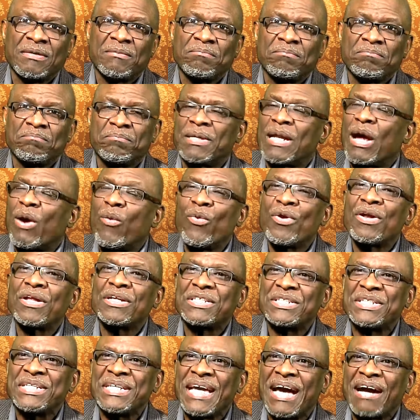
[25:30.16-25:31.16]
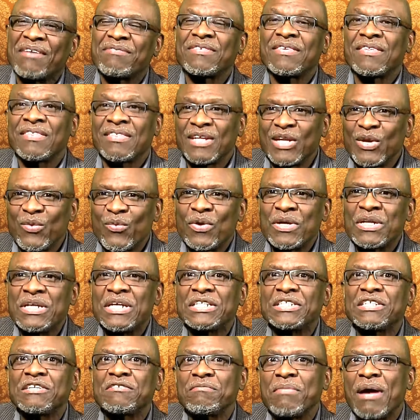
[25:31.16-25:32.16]
But I want to say, after 31
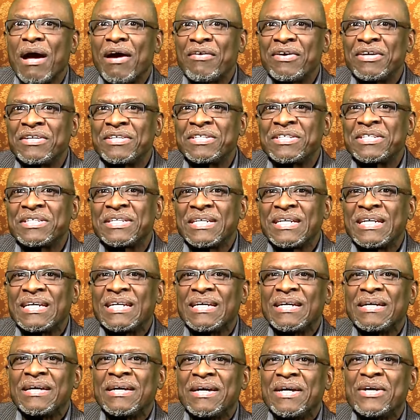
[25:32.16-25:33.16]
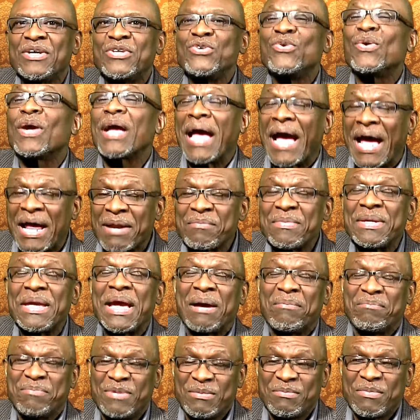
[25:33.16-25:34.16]
years of marriage, you can be
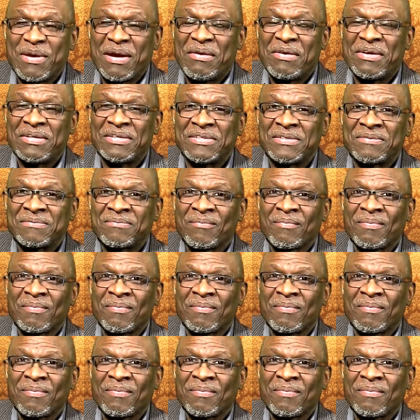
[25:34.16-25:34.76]
happy in marriage.